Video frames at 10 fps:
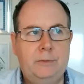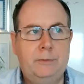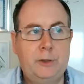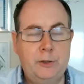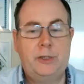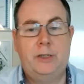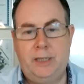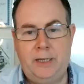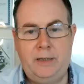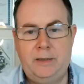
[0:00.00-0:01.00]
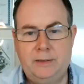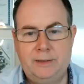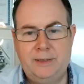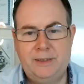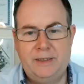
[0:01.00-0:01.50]
unfortunately,
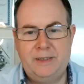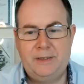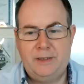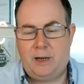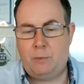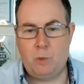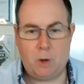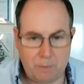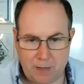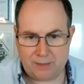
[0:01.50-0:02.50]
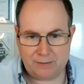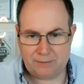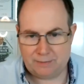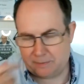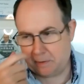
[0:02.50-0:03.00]
I'm one
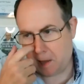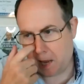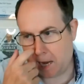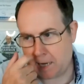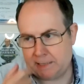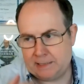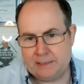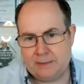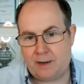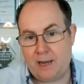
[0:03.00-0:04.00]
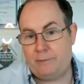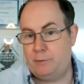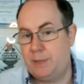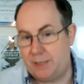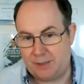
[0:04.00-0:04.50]
man and I have a
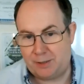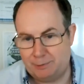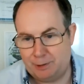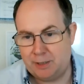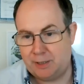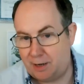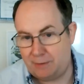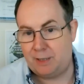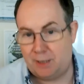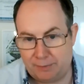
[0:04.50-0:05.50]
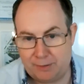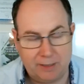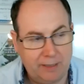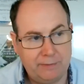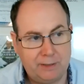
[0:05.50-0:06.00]
business to run and I have a life to
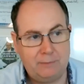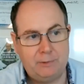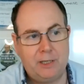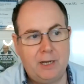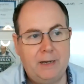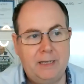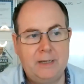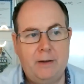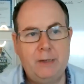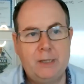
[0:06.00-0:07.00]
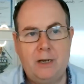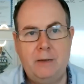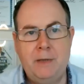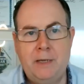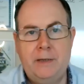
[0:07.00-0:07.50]
live and I want to go out. So every
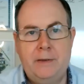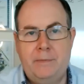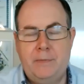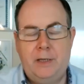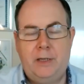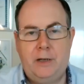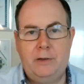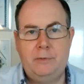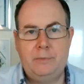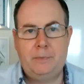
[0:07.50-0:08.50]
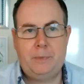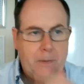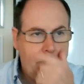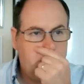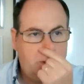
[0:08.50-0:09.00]
time,
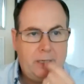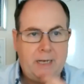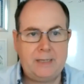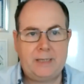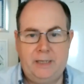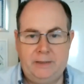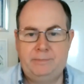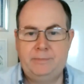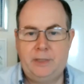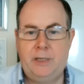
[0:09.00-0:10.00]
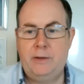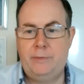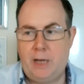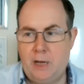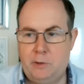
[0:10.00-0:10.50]
people were asking,
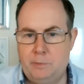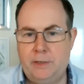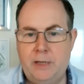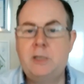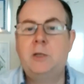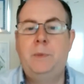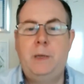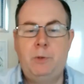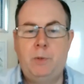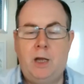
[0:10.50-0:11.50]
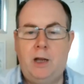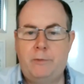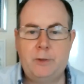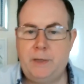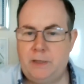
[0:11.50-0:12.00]
for help, and then some people were like,
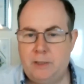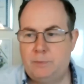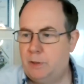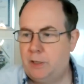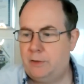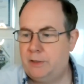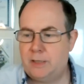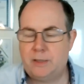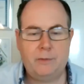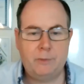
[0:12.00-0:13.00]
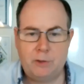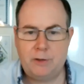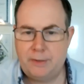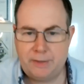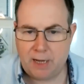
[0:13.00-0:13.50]
I've spent this money on this and I've not
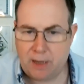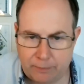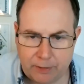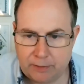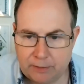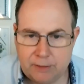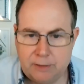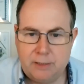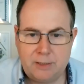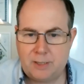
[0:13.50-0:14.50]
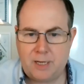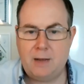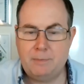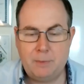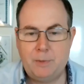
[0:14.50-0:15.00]
got anything out of it. It's a
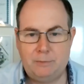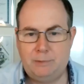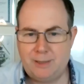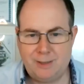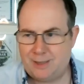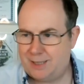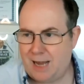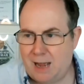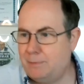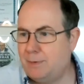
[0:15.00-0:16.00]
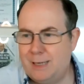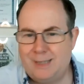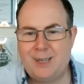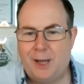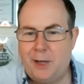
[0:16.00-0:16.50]
scam. I'm like, well, it's not a scam.
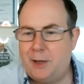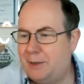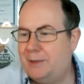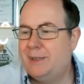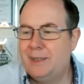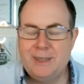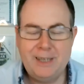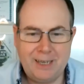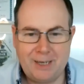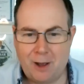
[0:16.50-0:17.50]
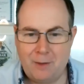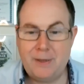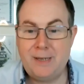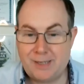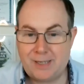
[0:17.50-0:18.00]
It's like, it can't
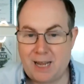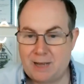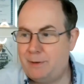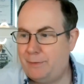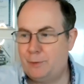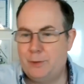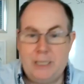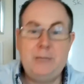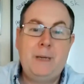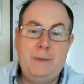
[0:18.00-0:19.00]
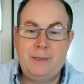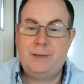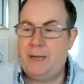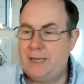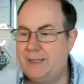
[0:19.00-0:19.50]
be a scam if all these people
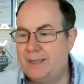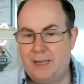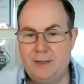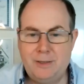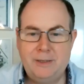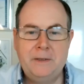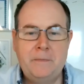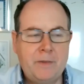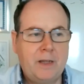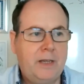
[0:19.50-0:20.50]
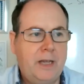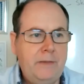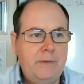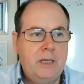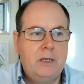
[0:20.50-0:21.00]
are making sales.
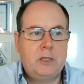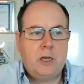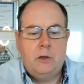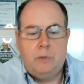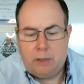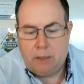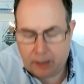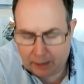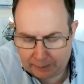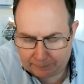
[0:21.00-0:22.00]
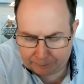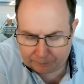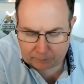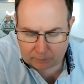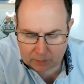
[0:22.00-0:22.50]
Okay, so I
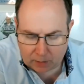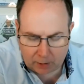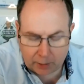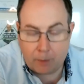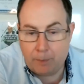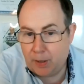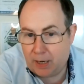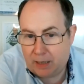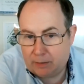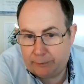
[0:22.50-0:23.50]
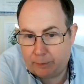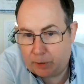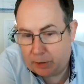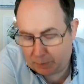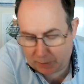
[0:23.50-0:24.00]
got burnt out. If I'm
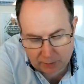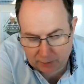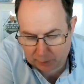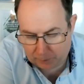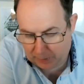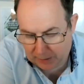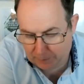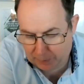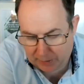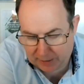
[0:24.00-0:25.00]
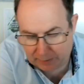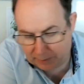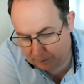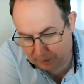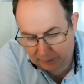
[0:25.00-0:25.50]
honest with you, I got completely burnt out and
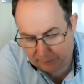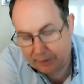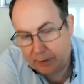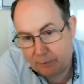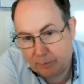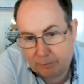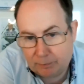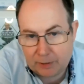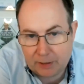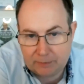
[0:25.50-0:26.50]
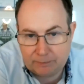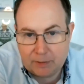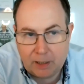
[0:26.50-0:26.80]
completely fed up with it.